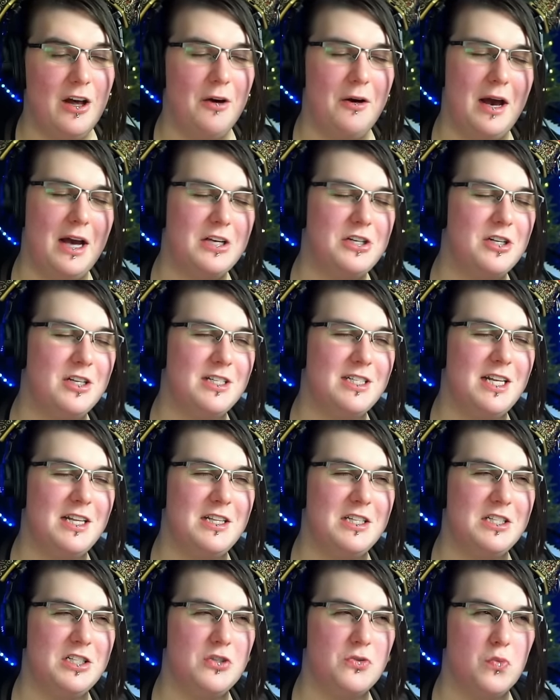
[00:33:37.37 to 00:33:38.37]
no i shouldn't
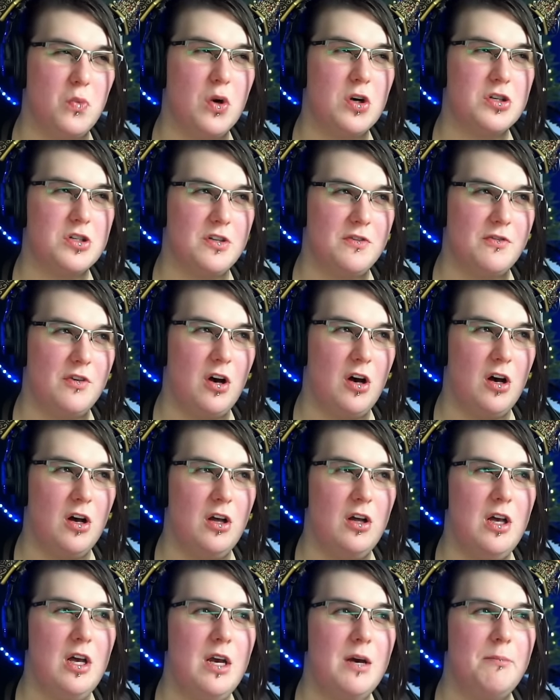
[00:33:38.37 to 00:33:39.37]
say this is worst of
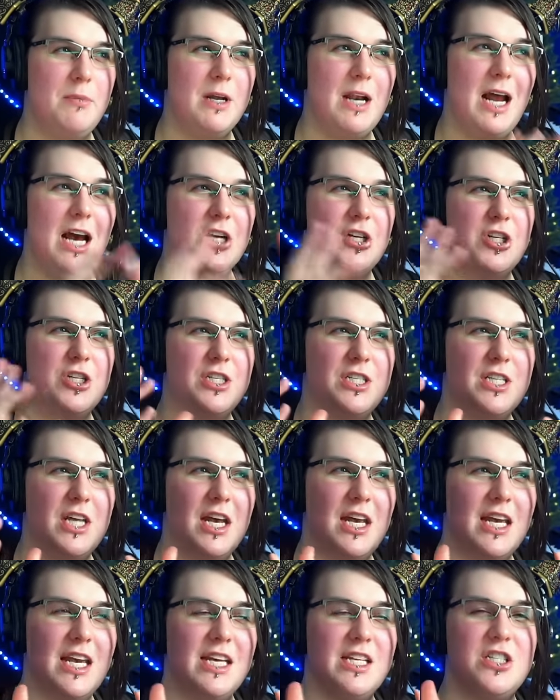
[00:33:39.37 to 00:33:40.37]
all but i should
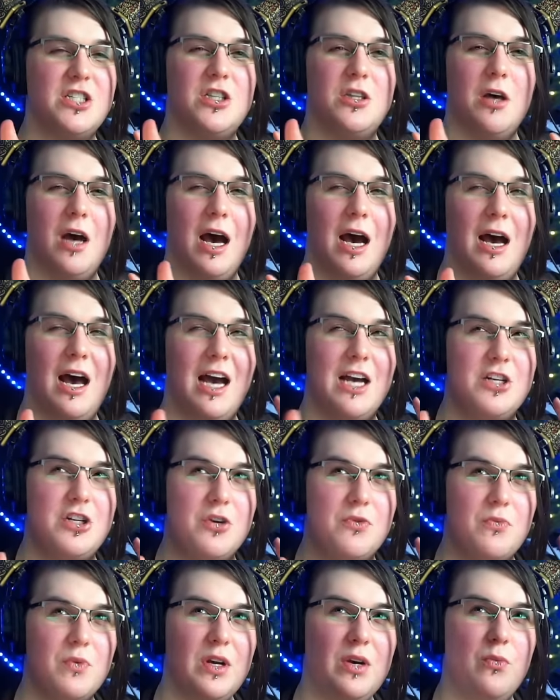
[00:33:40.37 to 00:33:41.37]
say it's the, i
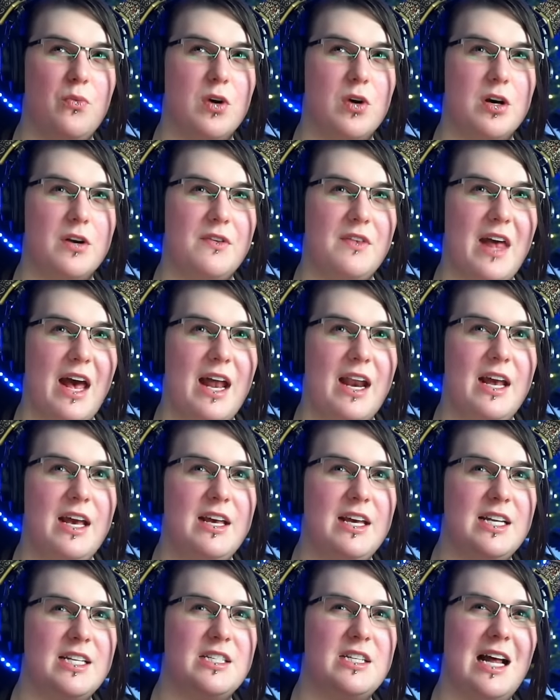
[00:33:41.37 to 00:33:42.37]
should reword that
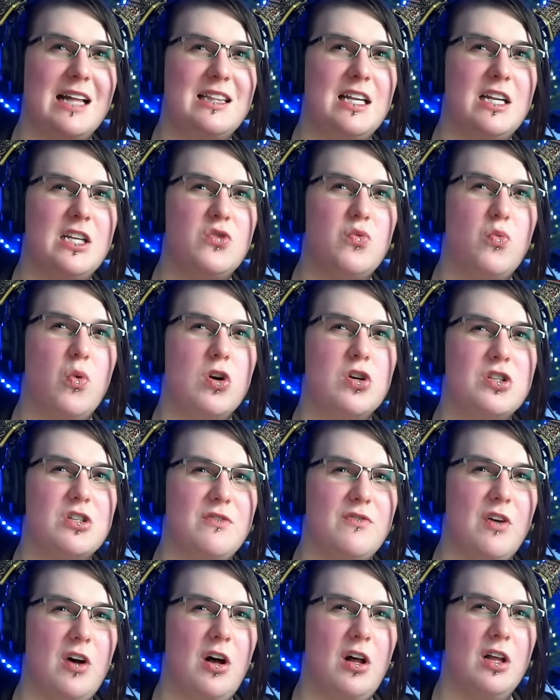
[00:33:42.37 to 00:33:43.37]
it's not that it's
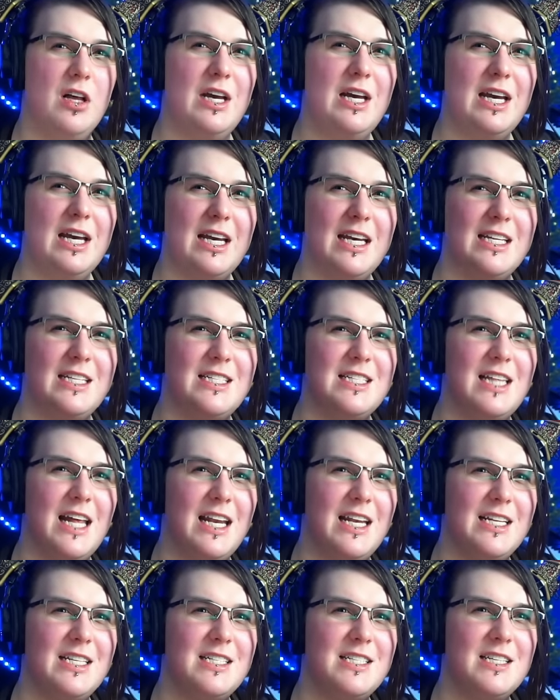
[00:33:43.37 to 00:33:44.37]
worst of all it's
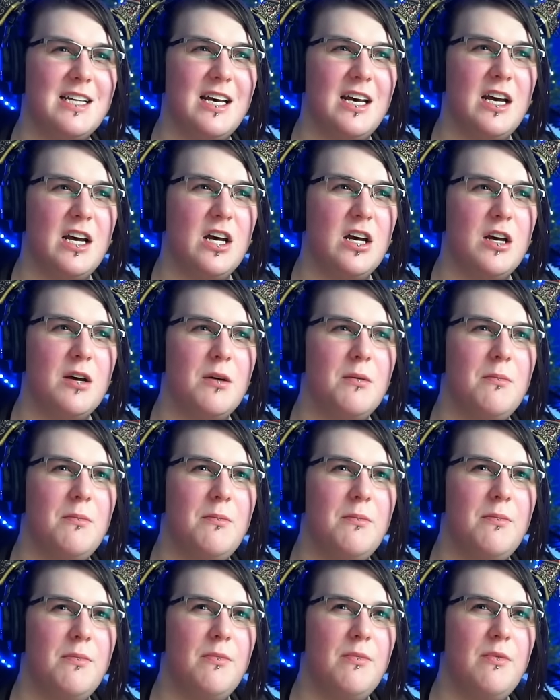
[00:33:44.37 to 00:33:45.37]
that it's
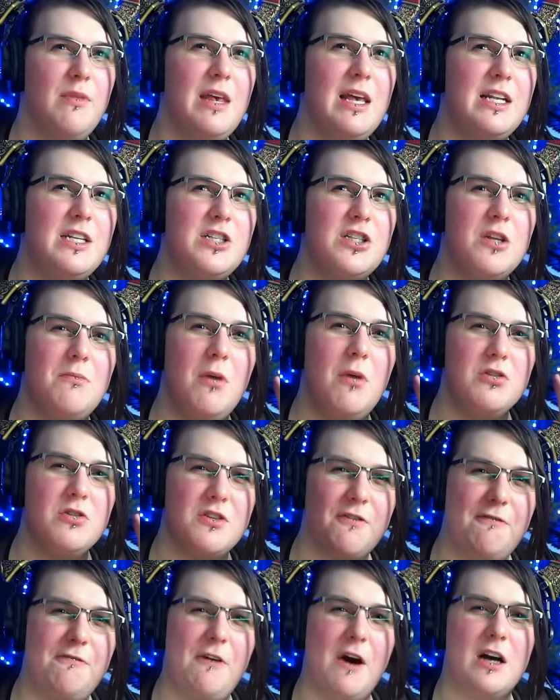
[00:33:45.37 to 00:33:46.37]
it's the
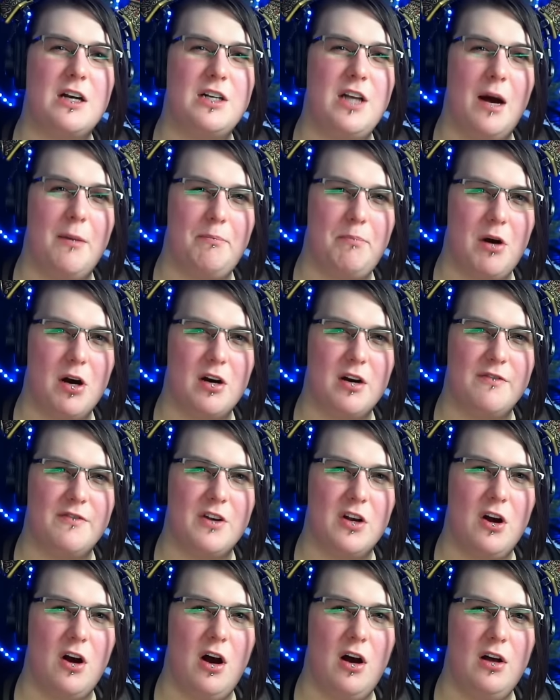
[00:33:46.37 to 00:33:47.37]
most fucked up part
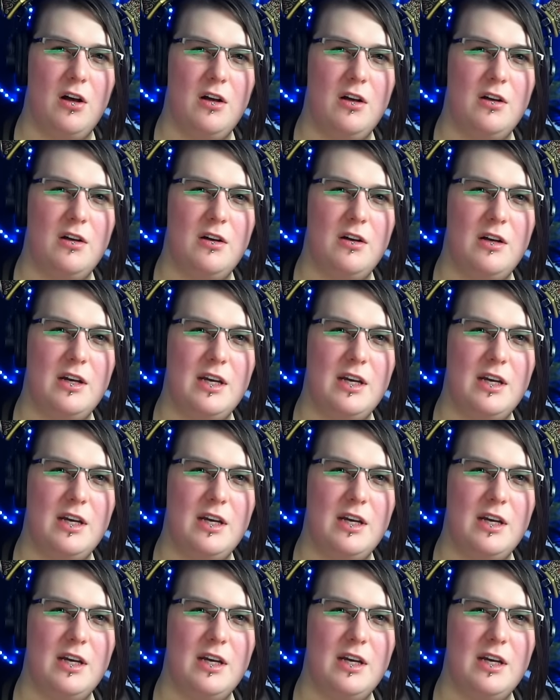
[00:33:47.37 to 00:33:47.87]
of it all